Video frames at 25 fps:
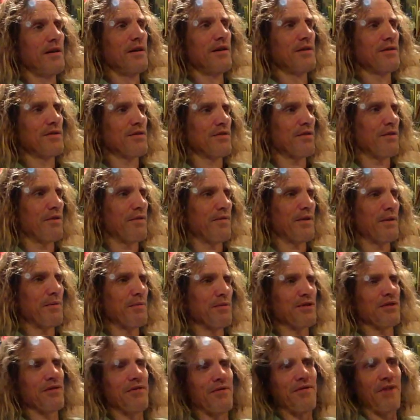So if he
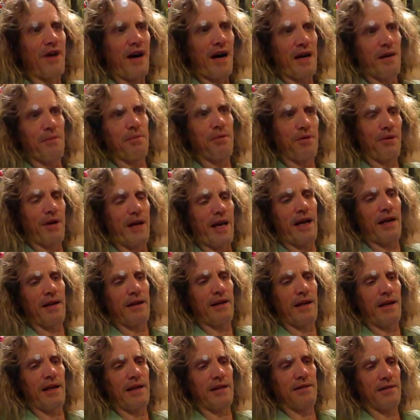was a viable
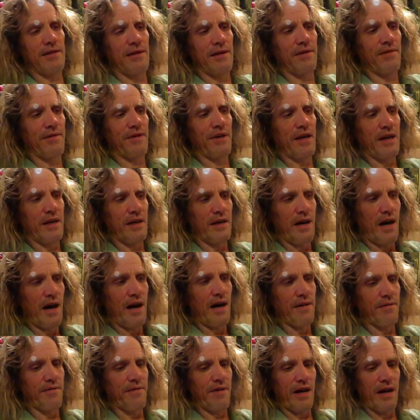candidate instead of a
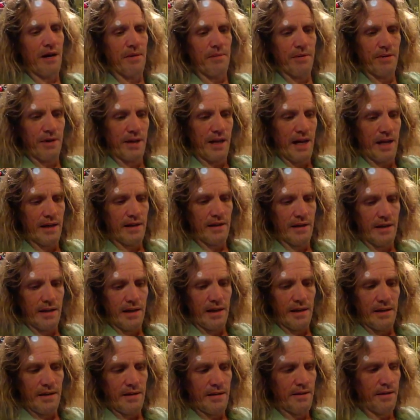non-viable
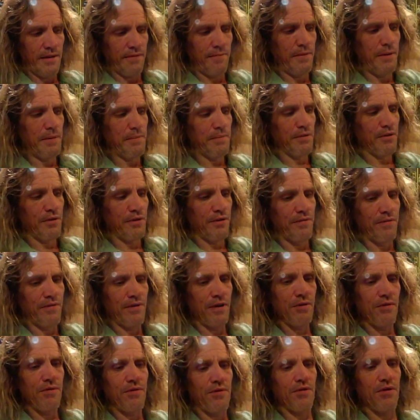candidate, if people could
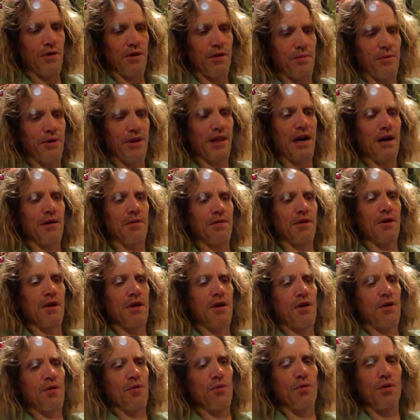vote for him without
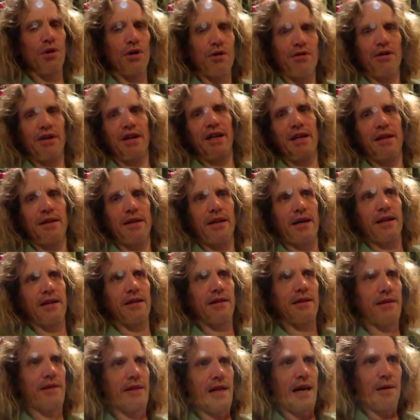worrying that
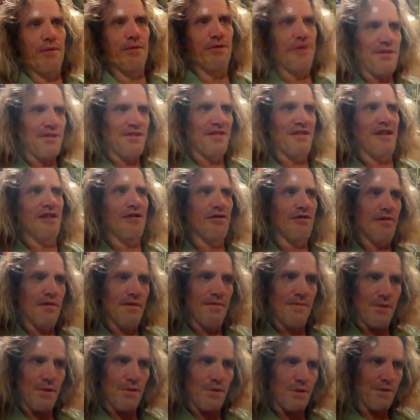that was essentially
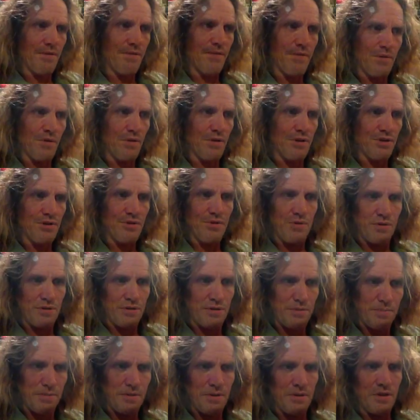voting for
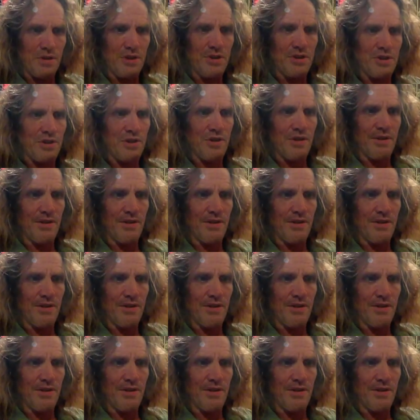George Bush,